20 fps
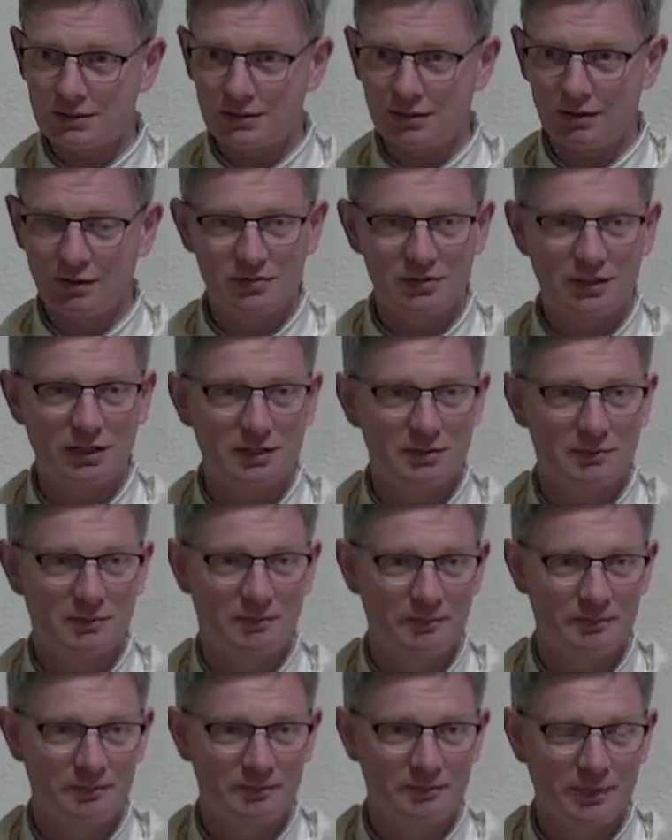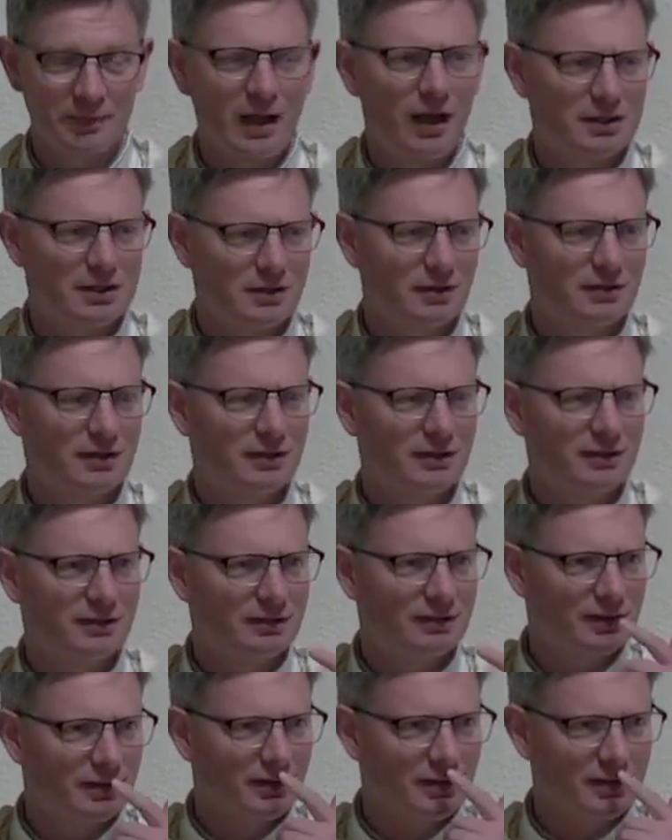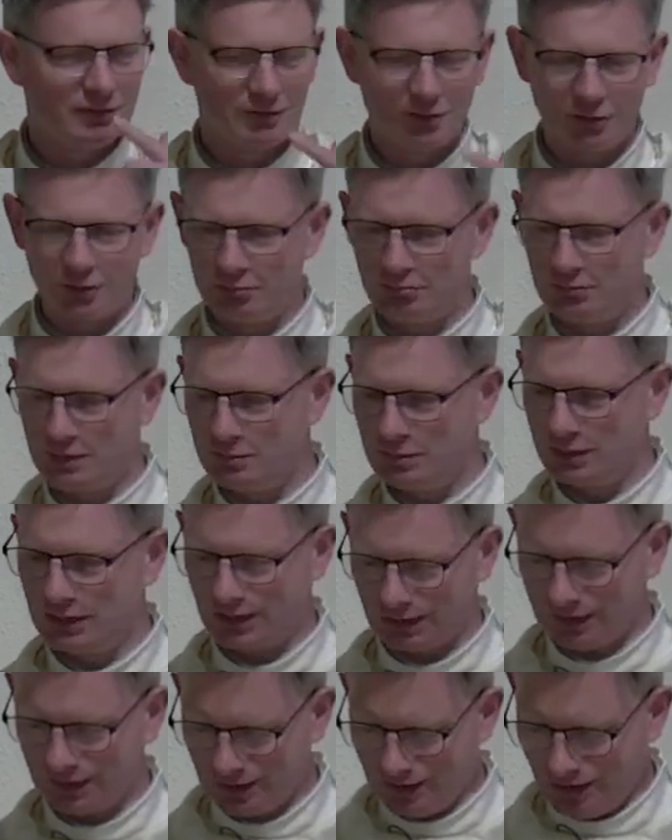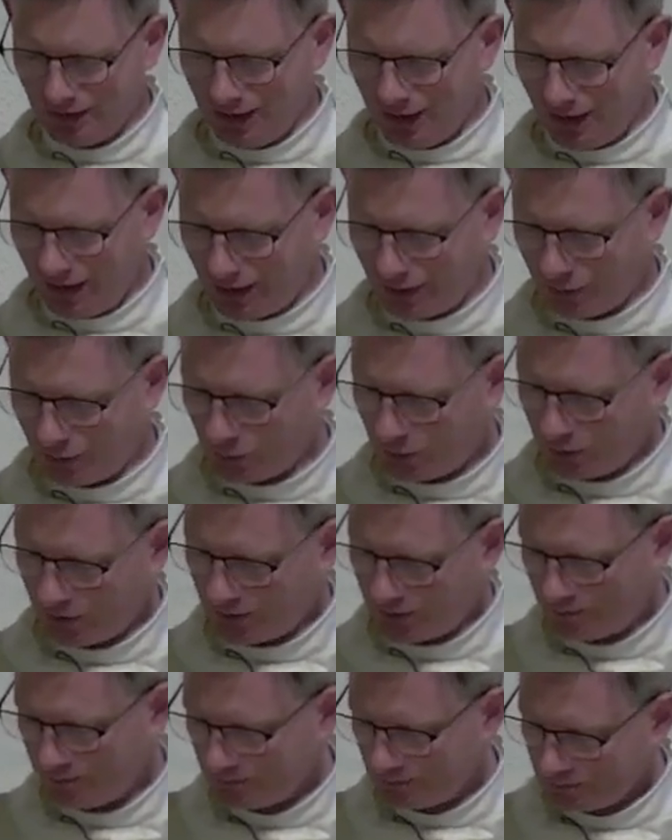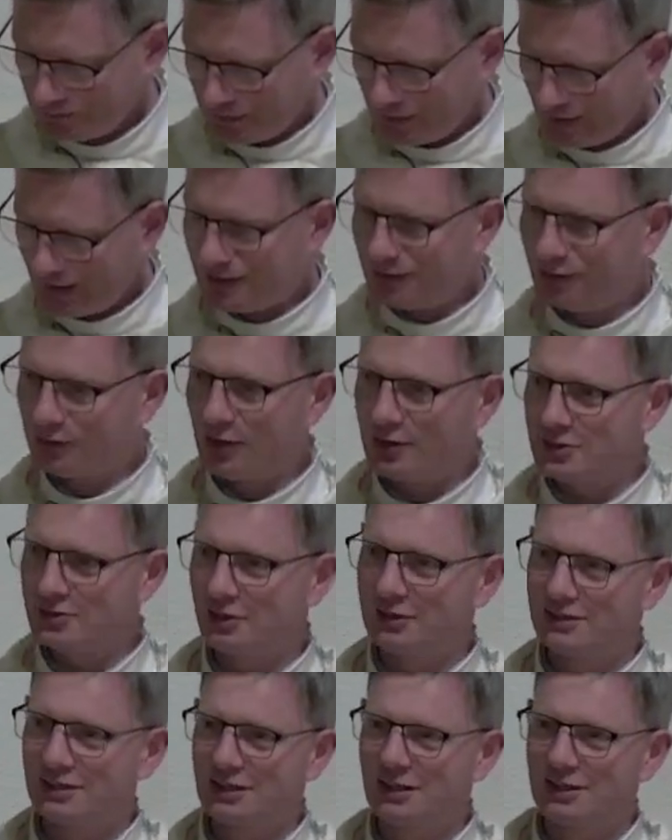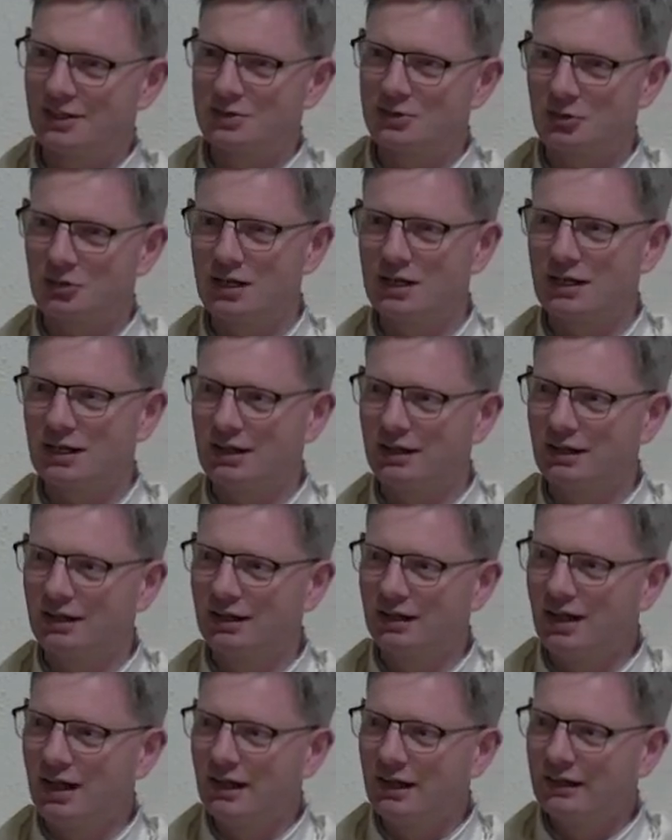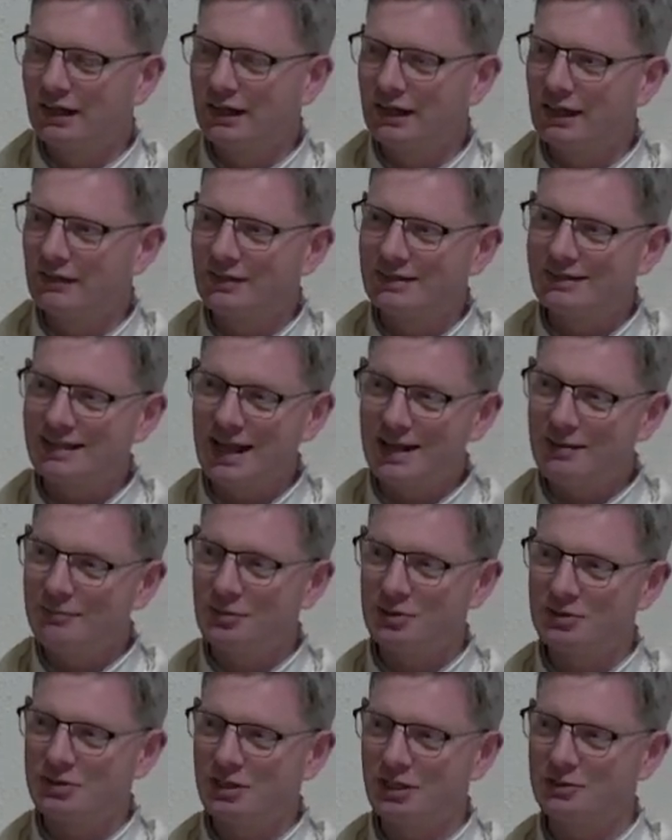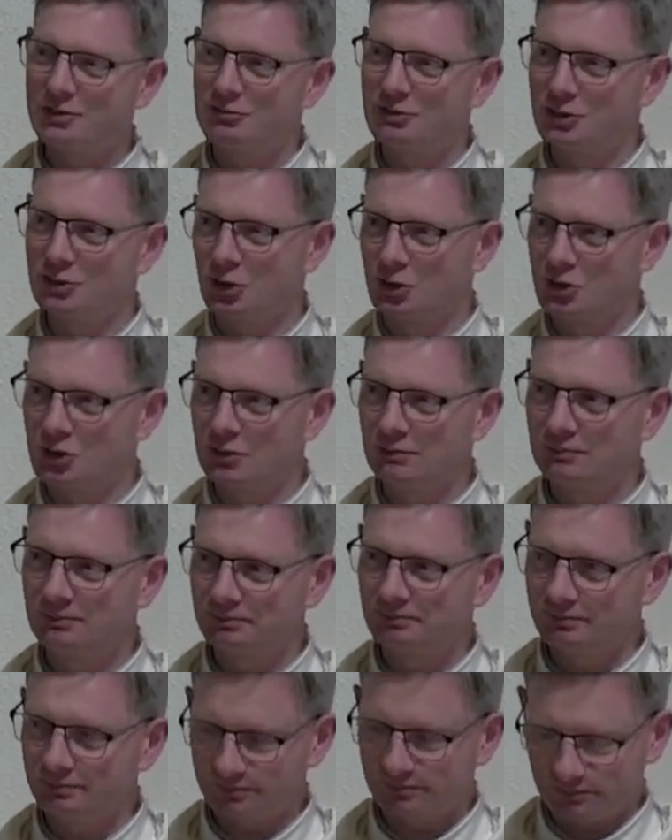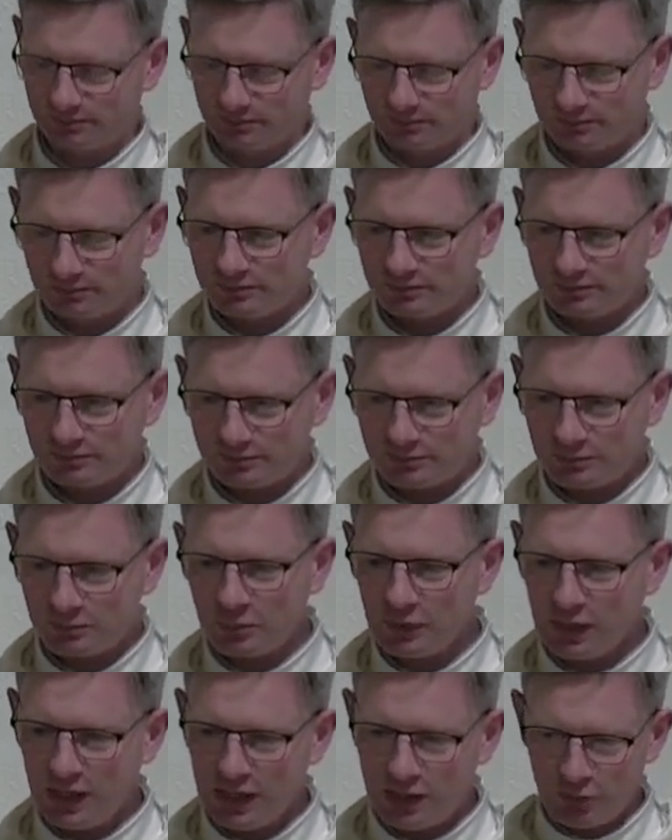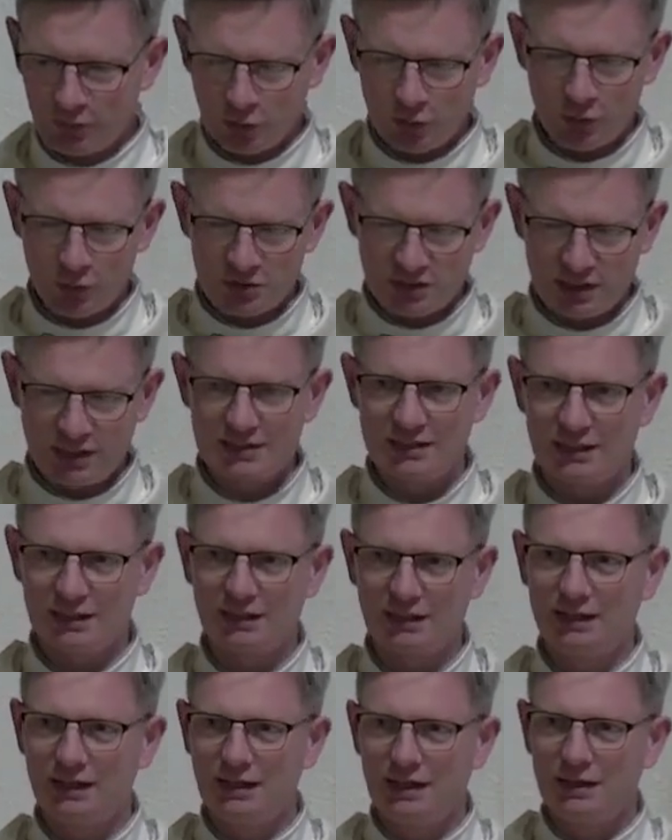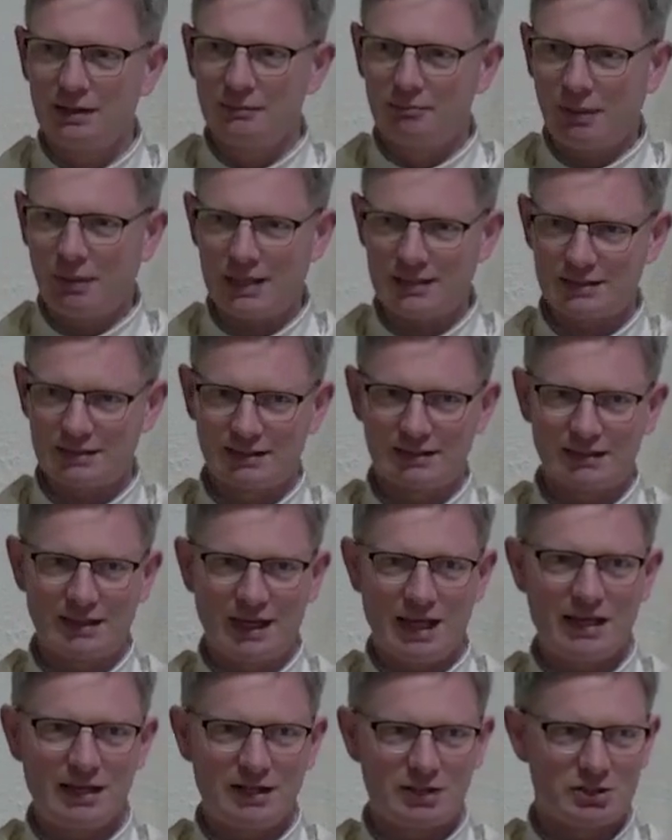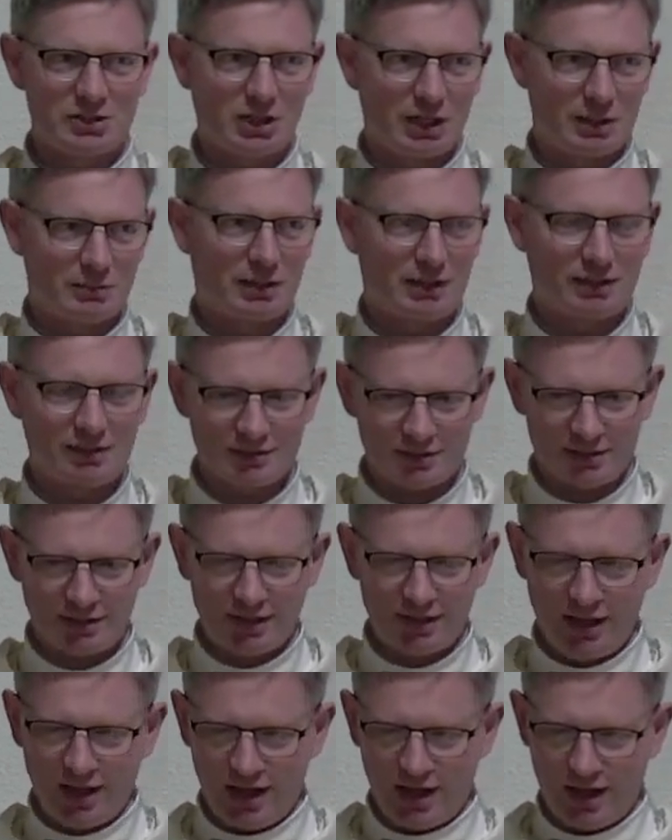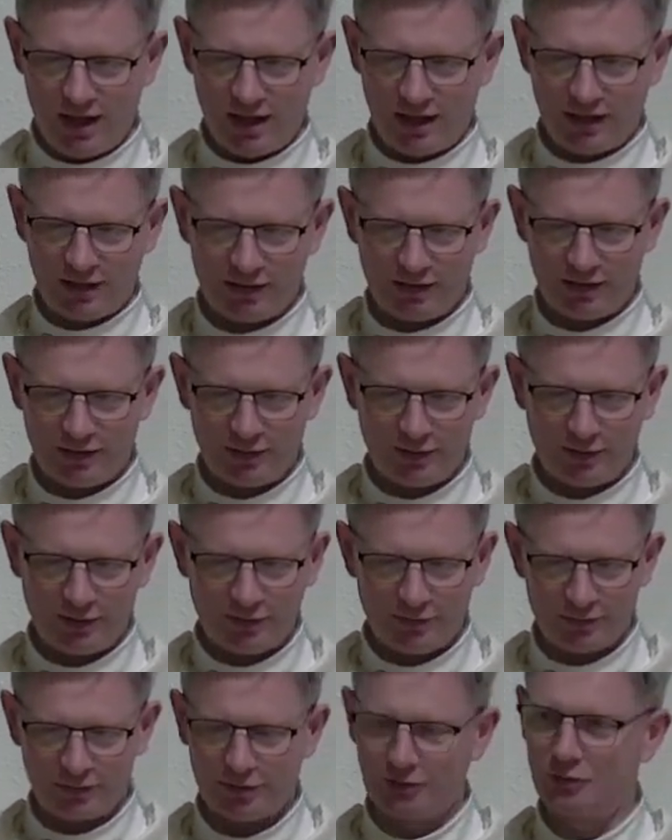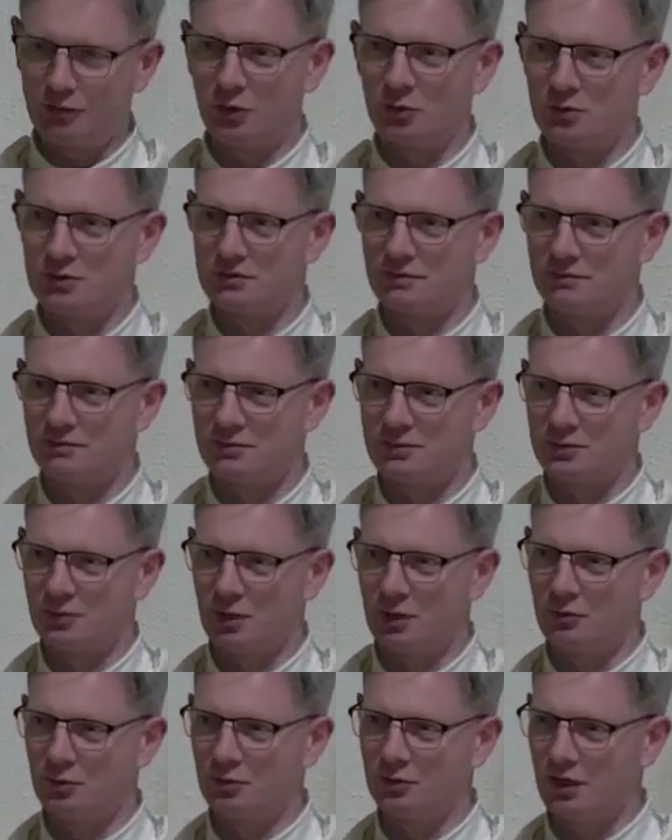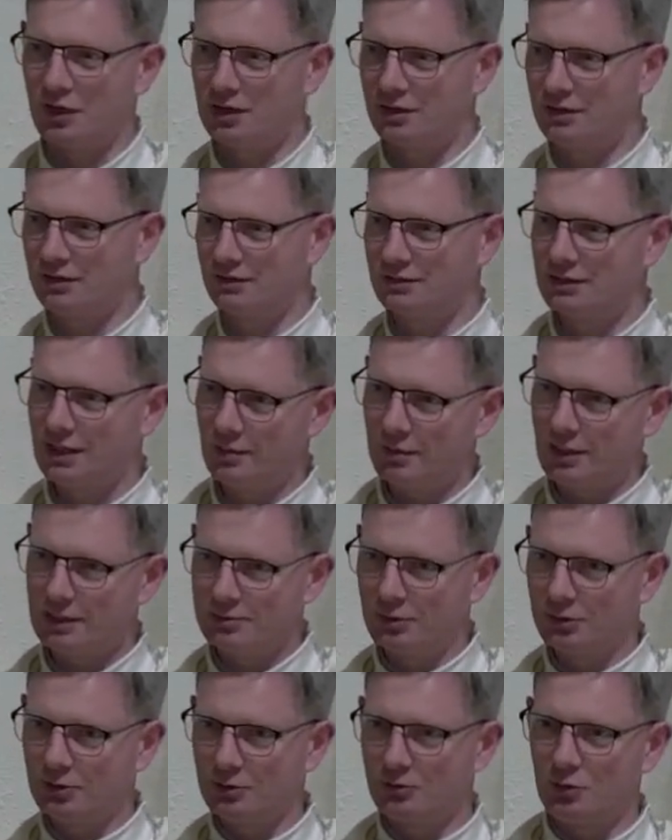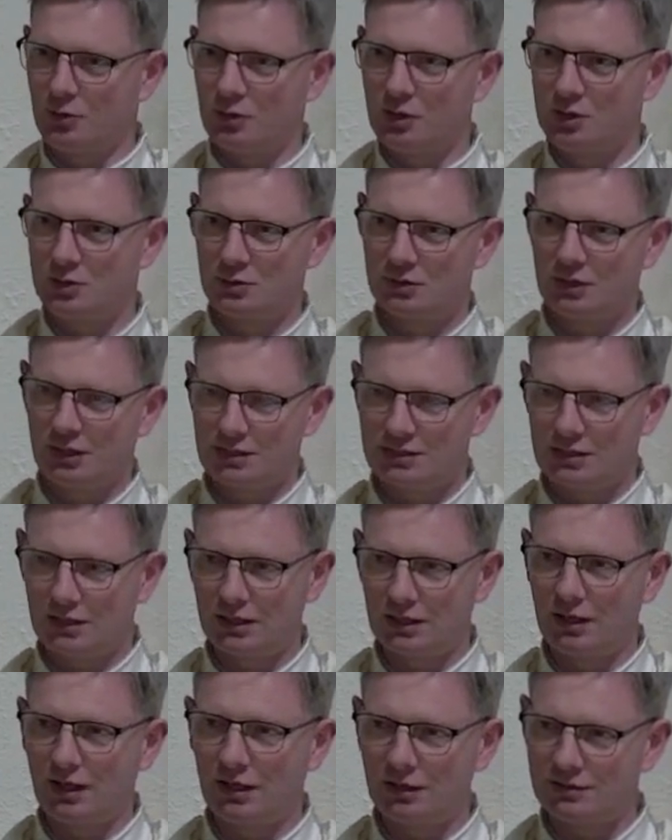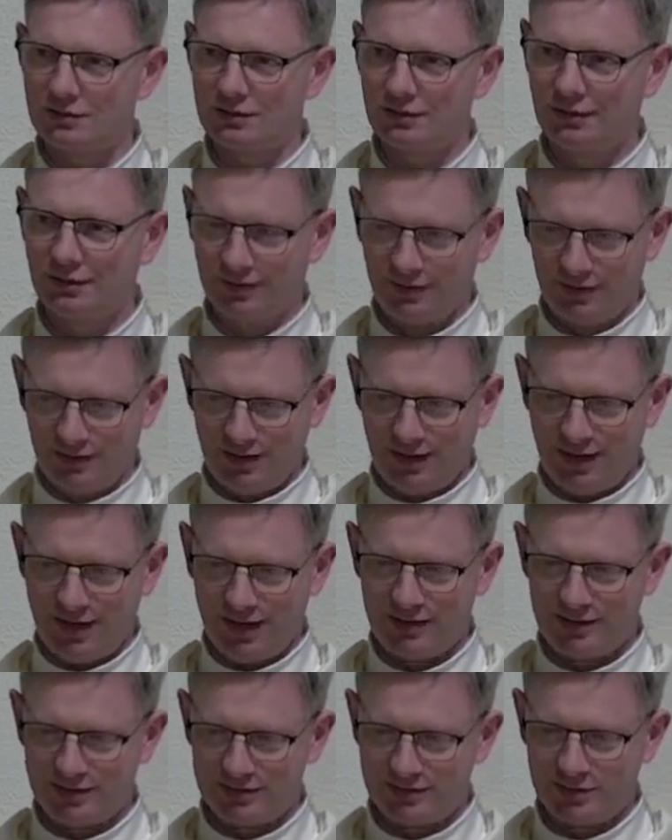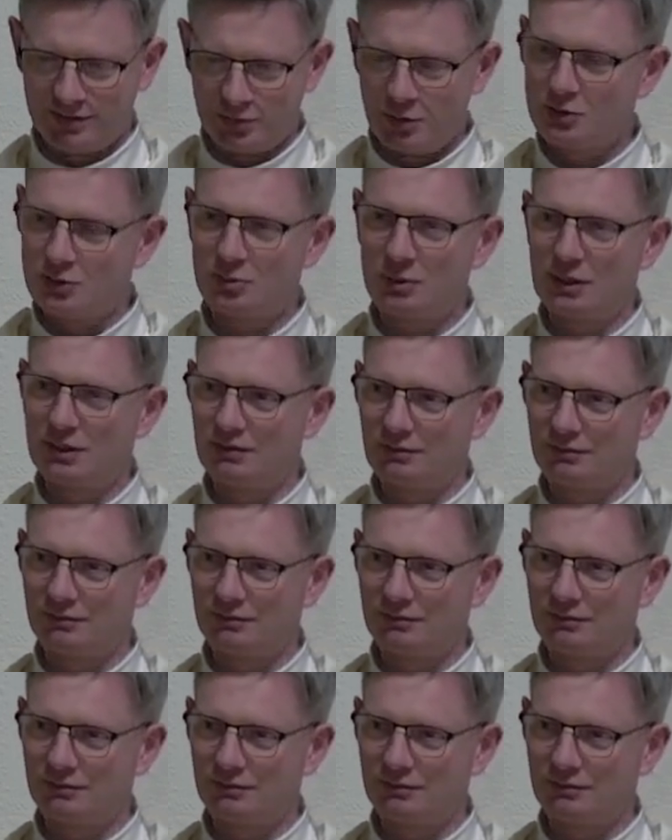of time. I saw a little, another mimi thing, uh, where in a restaurant in Australia, they give a 10% reduction if you use these little basket cage type things uh, for the phones. So everyone at the table has to put their phone into it, then it's kind of locked, and you eat your meal.